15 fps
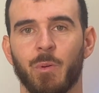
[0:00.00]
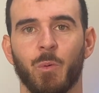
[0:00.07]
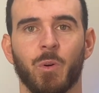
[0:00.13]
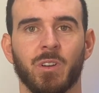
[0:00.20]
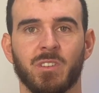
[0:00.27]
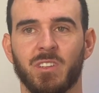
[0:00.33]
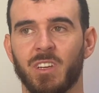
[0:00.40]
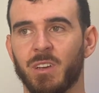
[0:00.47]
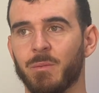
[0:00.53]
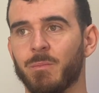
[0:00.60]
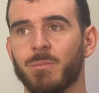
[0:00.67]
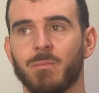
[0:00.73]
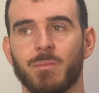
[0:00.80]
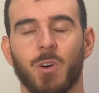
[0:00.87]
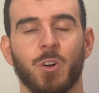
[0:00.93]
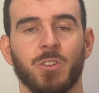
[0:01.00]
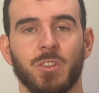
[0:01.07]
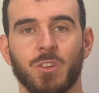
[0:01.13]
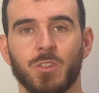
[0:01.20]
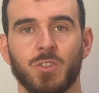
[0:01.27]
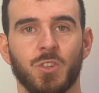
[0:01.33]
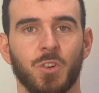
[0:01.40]
We want to see them on
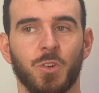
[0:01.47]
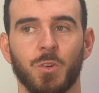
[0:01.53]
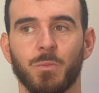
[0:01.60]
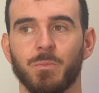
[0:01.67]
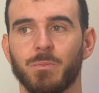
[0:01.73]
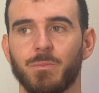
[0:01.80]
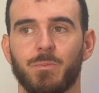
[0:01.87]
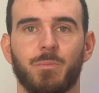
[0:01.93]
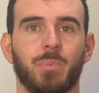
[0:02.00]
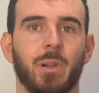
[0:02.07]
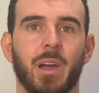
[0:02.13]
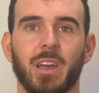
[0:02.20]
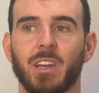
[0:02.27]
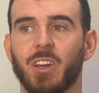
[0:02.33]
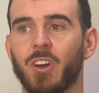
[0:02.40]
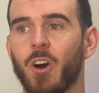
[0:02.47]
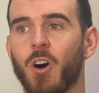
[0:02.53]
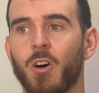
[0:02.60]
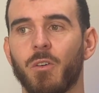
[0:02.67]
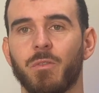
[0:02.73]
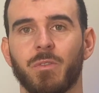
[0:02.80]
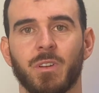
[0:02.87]
YouTube playing
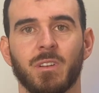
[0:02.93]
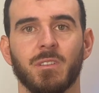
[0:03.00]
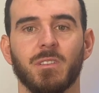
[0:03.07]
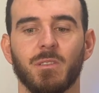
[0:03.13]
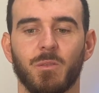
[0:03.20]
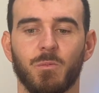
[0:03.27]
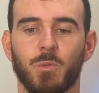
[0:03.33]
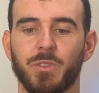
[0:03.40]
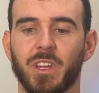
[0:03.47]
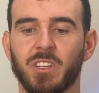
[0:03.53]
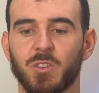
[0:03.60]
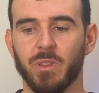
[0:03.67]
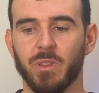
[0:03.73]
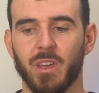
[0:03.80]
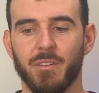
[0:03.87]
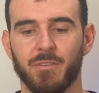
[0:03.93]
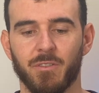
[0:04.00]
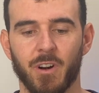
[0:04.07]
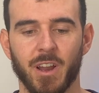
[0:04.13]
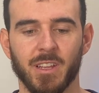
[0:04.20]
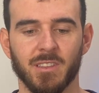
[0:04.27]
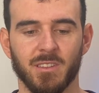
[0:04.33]
golf and what they do
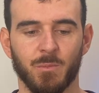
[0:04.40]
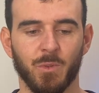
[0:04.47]
friends,